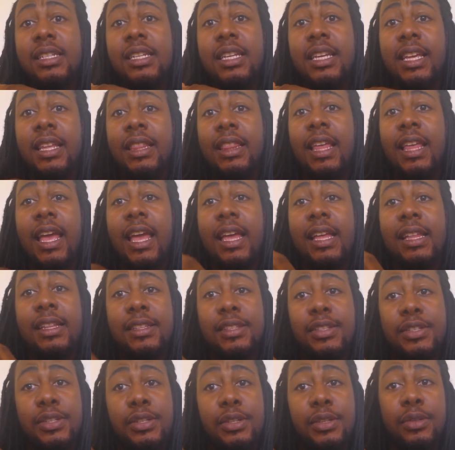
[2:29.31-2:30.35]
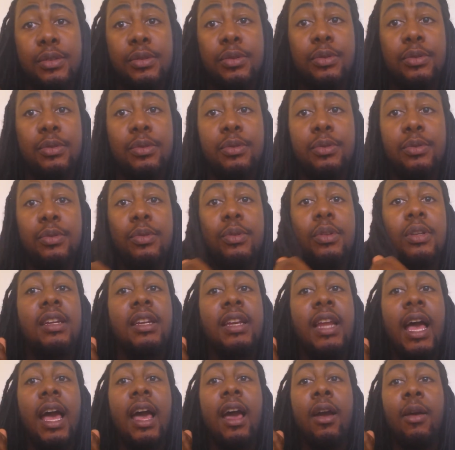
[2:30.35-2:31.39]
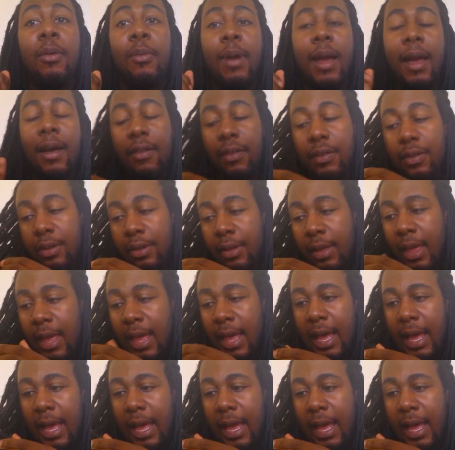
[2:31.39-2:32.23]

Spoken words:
to get the ends to not unravel.